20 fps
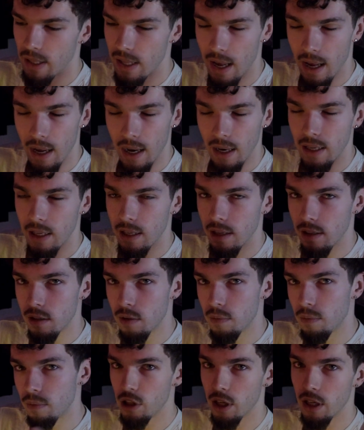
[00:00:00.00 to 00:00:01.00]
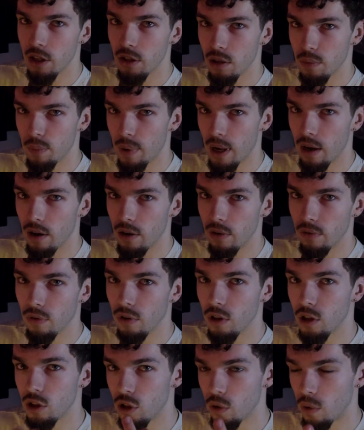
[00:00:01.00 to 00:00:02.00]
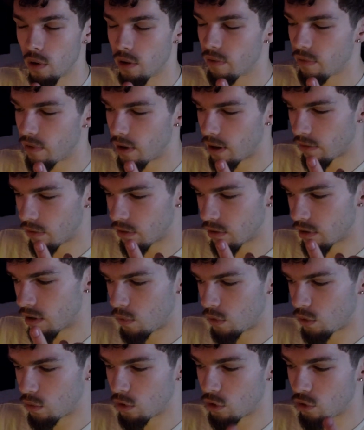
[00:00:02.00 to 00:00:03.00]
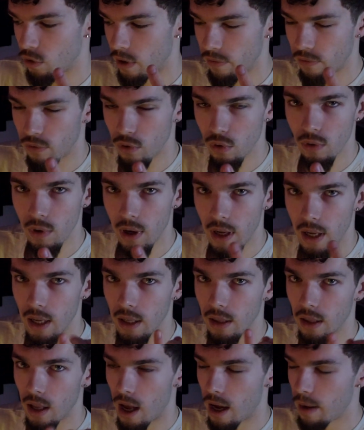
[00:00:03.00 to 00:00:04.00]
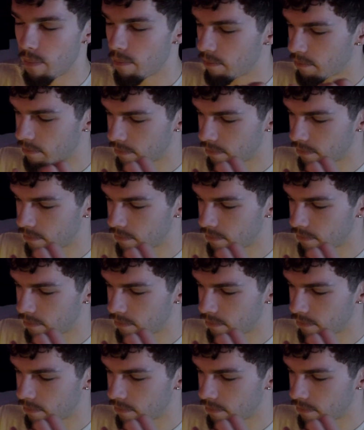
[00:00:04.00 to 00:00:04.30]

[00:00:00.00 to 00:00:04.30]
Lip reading: that, I needed to change this pattern for the 2 other flavors, which was grapefruit and lime.